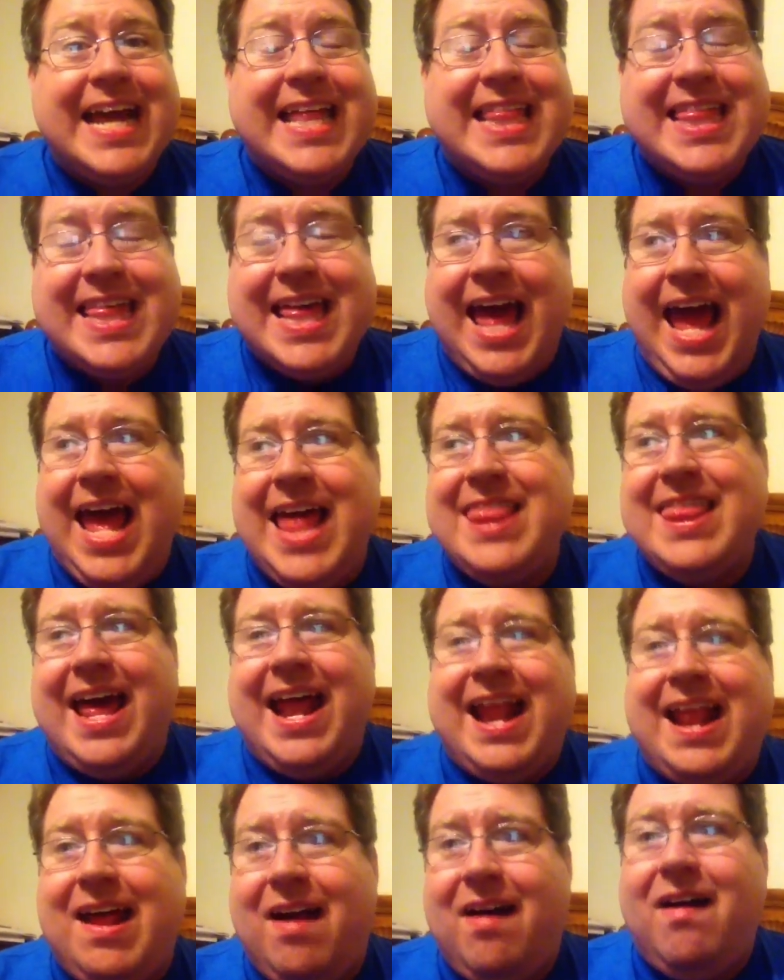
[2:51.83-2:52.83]

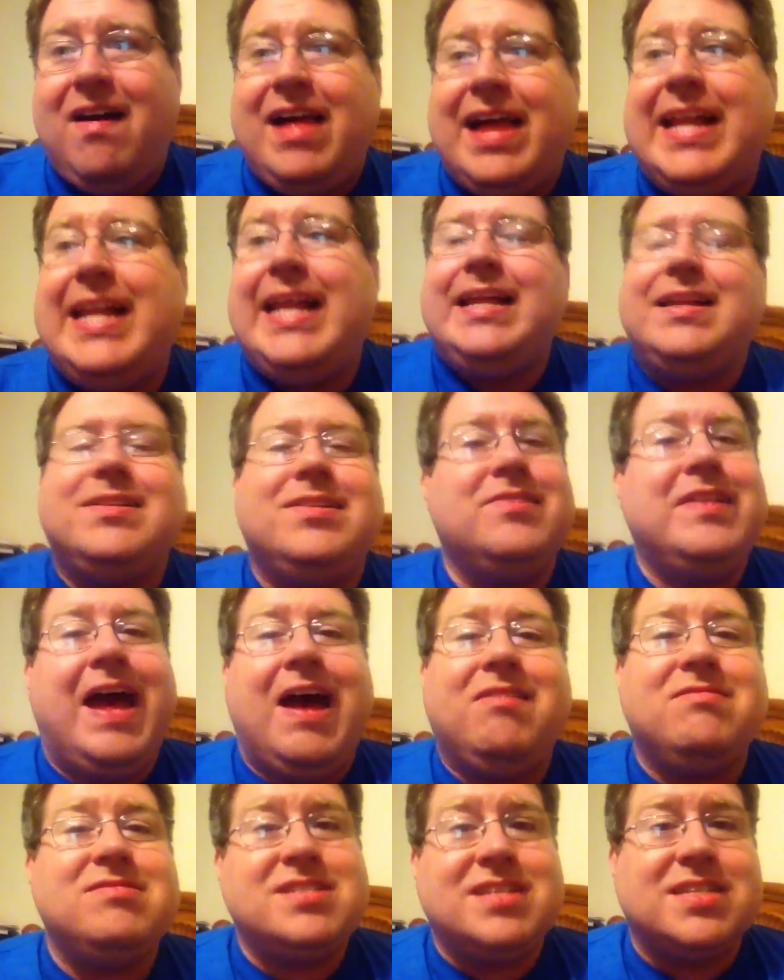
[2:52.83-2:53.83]
that all I need to do
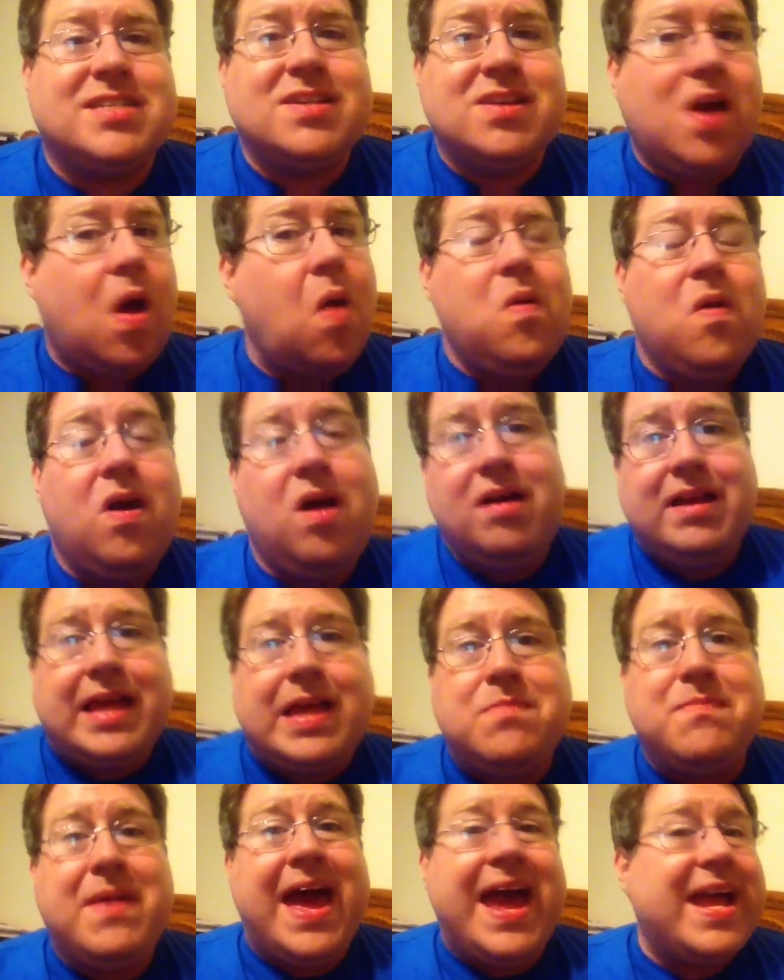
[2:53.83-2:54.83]
now is just go on
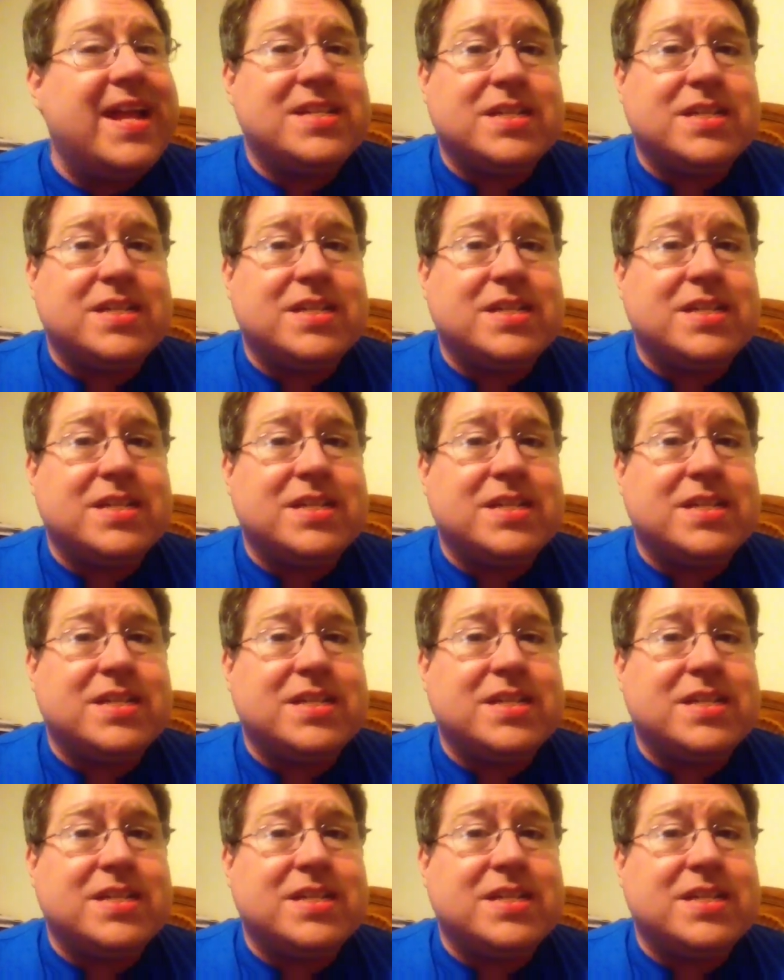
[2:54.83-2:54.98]
eBay,